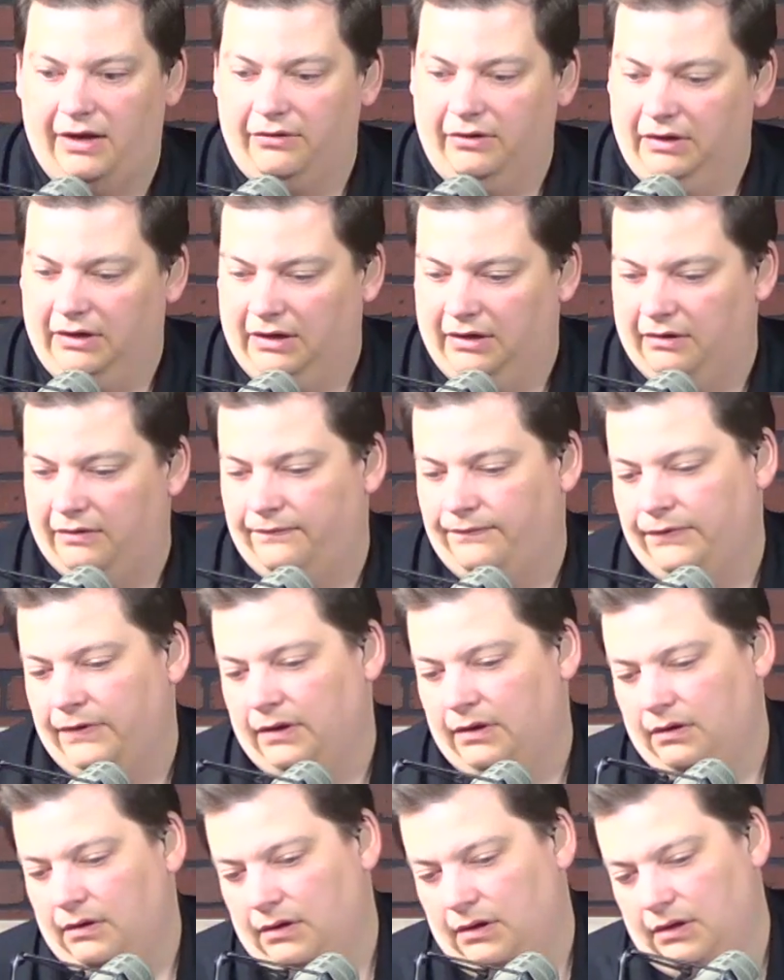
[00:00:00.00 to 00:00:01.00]
right now.
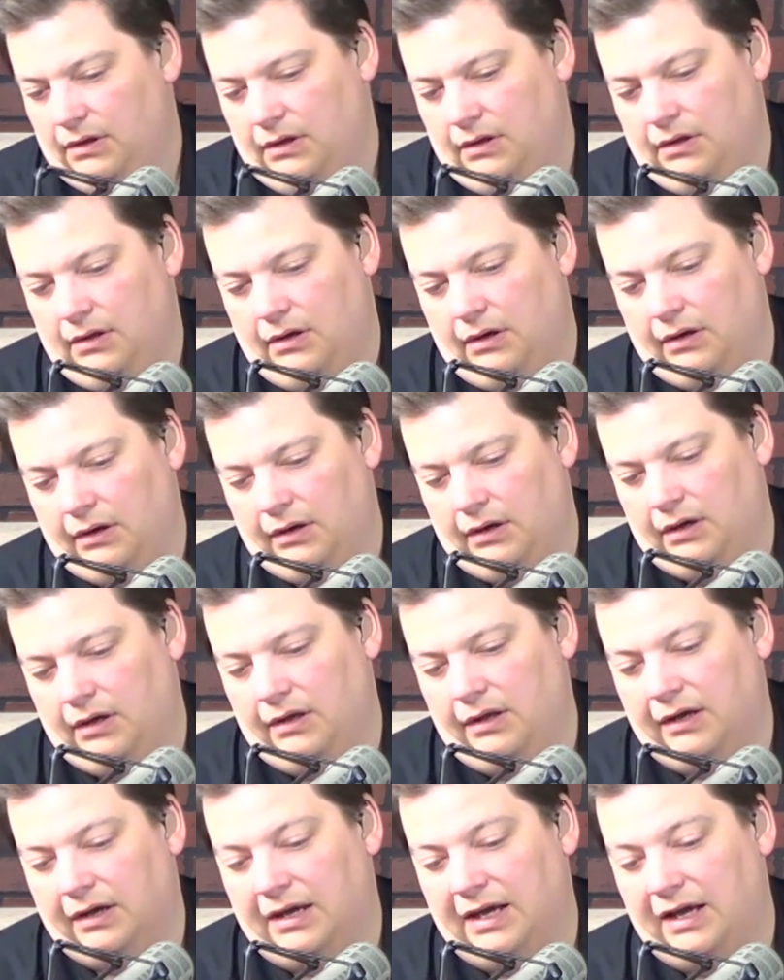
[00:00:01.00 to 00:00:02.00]

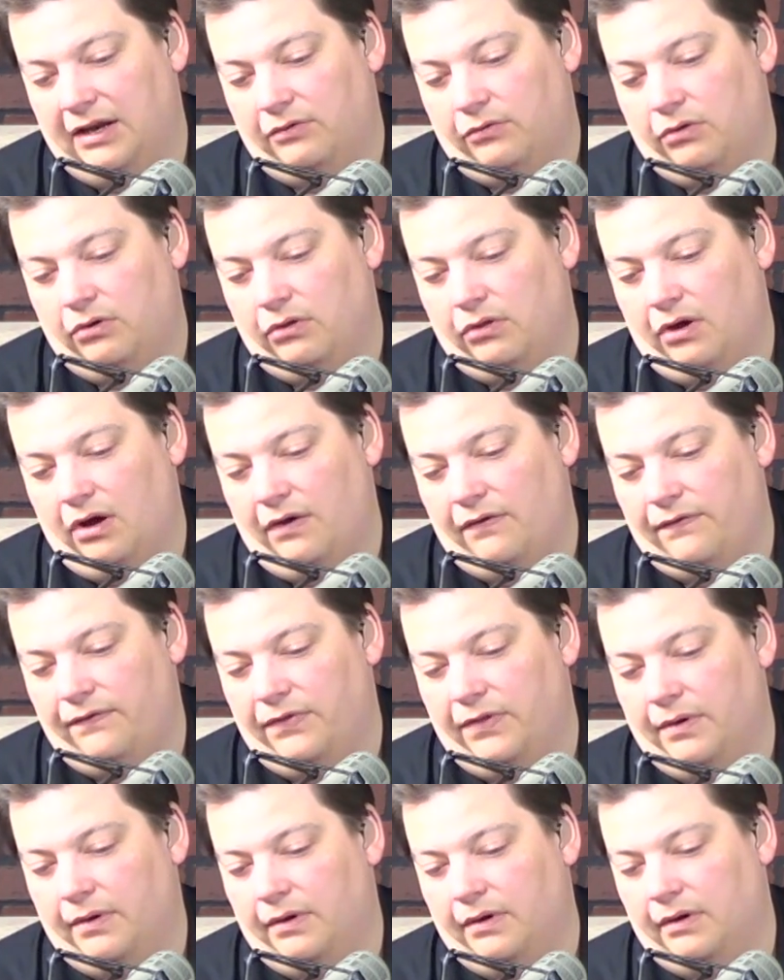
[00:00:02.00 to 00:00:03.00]
It can roll off
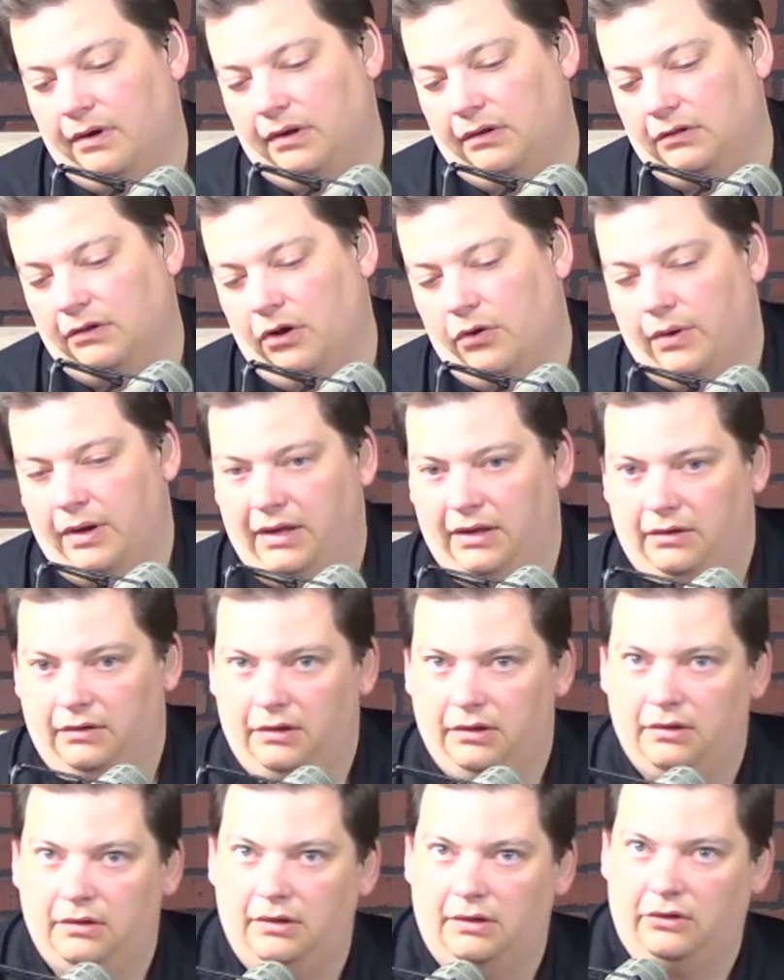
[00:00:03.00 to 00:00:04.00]
the low end
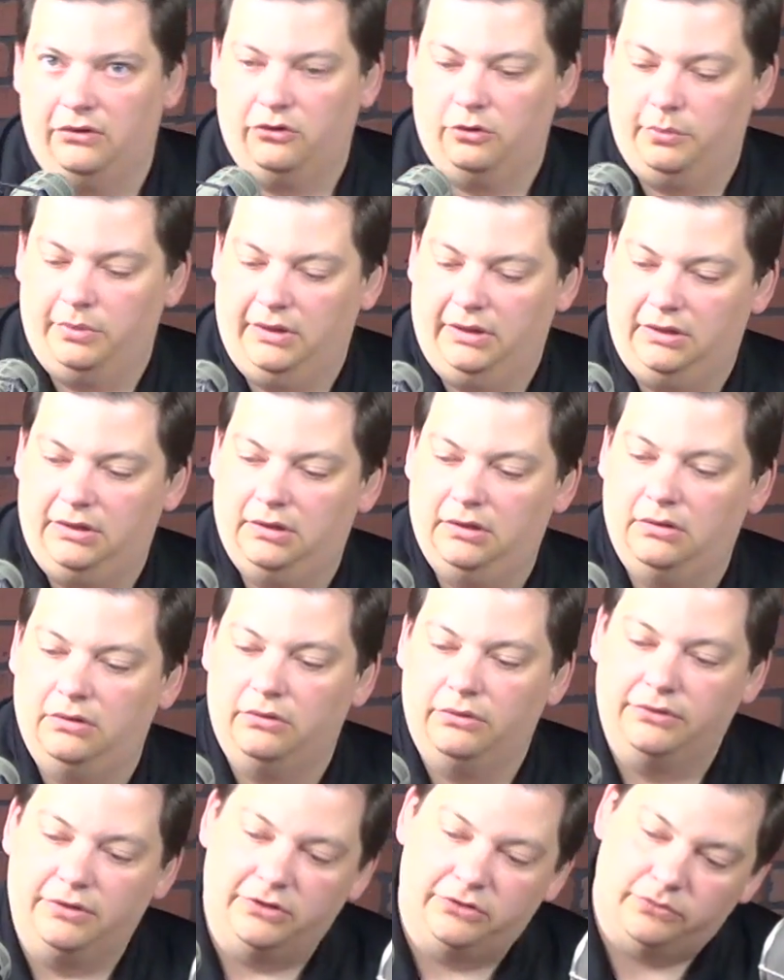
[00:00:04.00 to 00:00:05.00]
a little bit
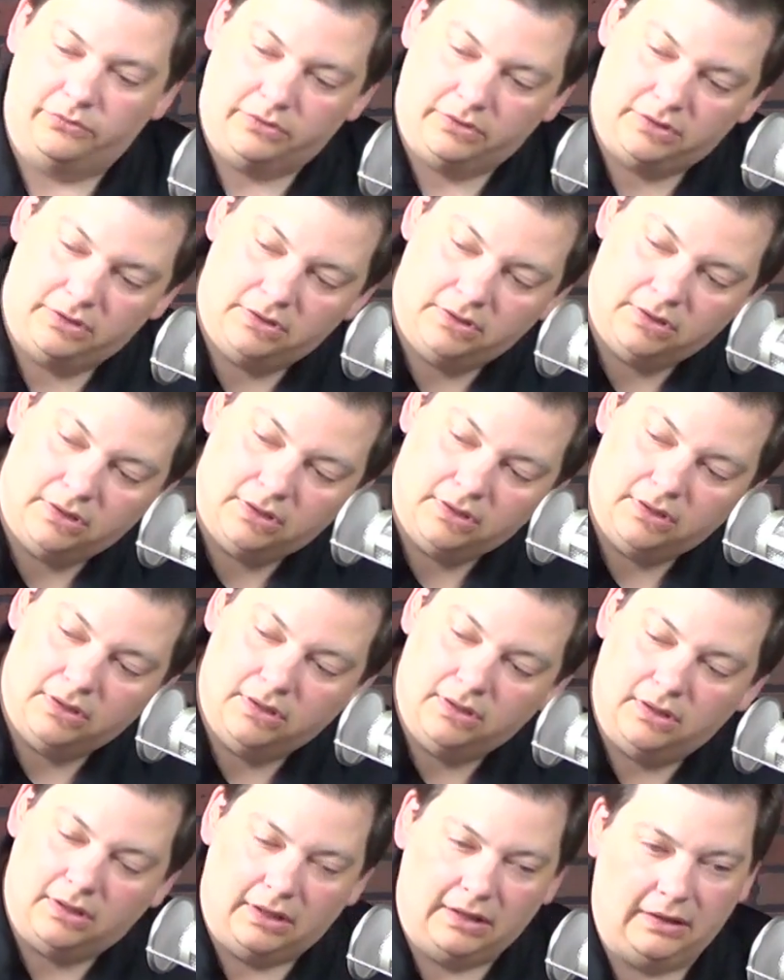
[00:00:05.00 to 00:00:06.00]
on this one,
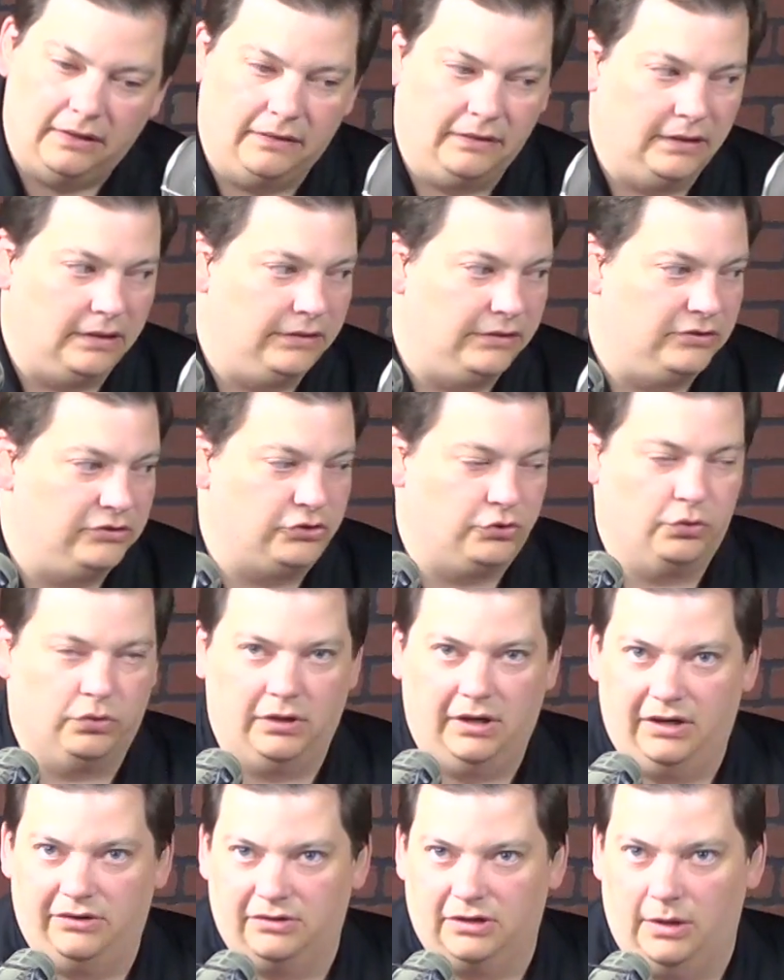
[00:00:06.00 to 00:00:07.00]
and then the Shure
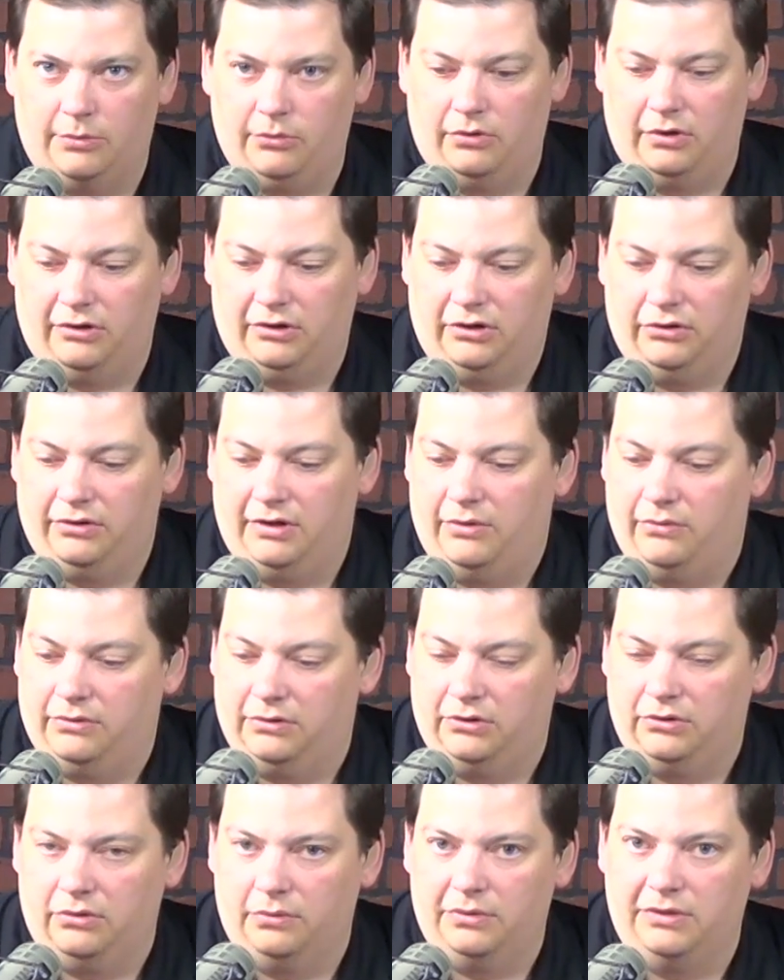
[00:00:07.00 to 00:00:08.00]
has a couple. I'll go on that one
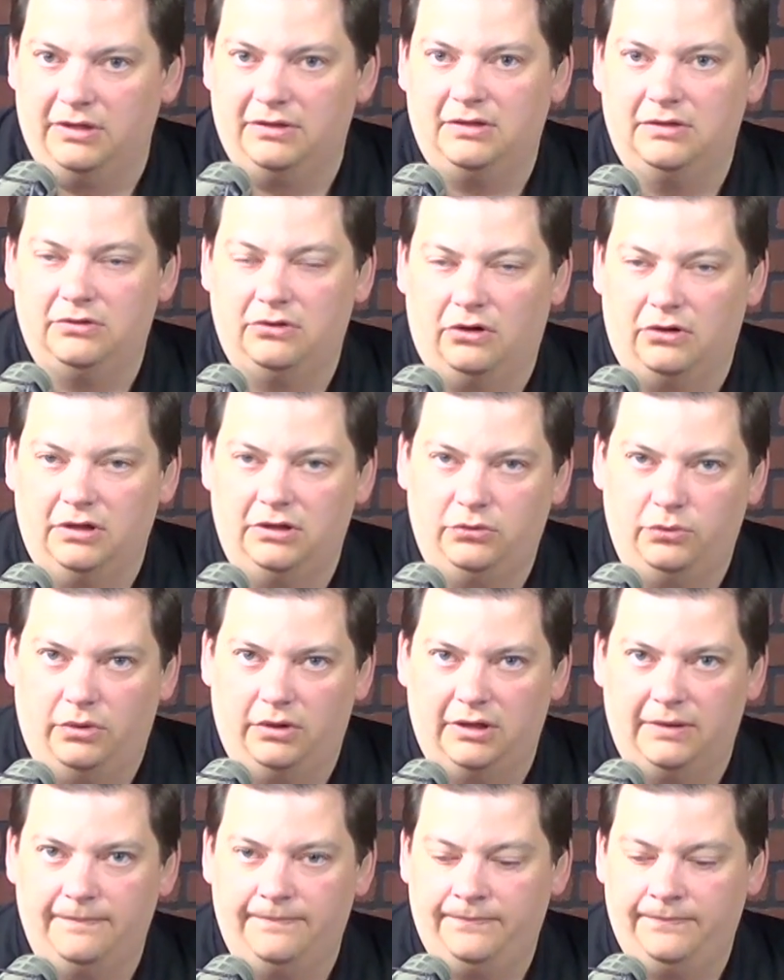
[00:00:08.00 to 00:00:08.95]
too. But this is an RE20.